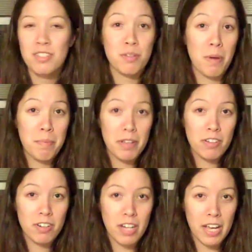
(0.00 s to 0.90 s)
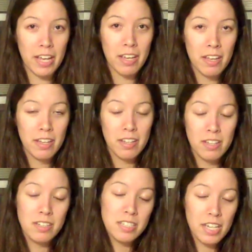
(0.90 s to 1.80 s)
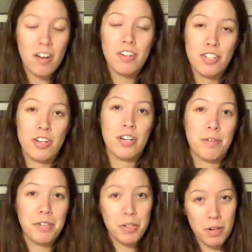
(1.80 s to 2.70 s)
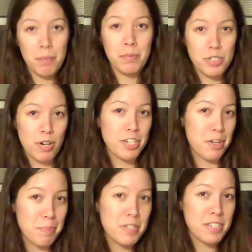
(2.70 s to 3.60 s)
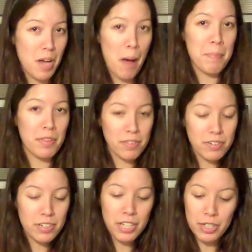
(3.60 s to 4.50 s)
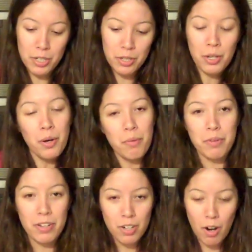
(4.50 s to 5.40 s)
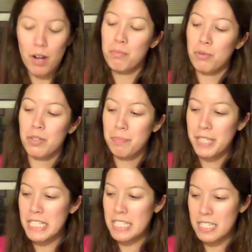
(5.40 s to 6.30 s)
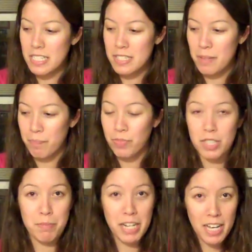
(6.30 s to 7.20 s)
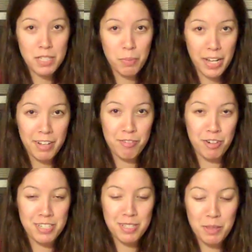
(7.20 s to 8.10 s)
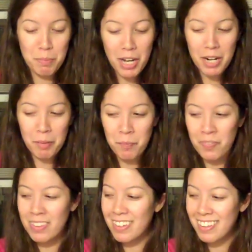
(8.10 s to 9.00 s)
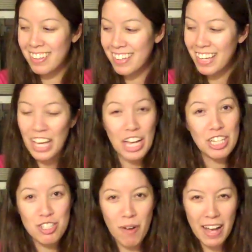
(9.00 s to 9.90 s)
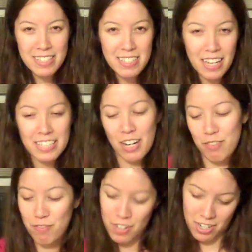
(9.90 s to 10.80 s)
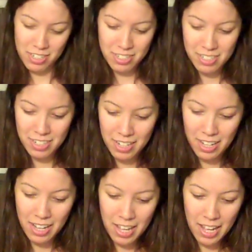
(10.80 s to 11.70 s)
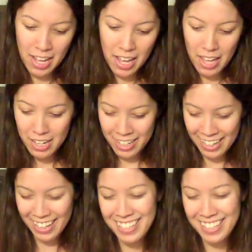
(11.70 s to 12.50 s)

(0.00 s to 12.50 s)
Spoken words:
So my brother and I get our turn, and we go up and we trudge up to the top of the little hill with our cardboard pieces, and my dad's waiting for us at the bottom. So I slide down first, and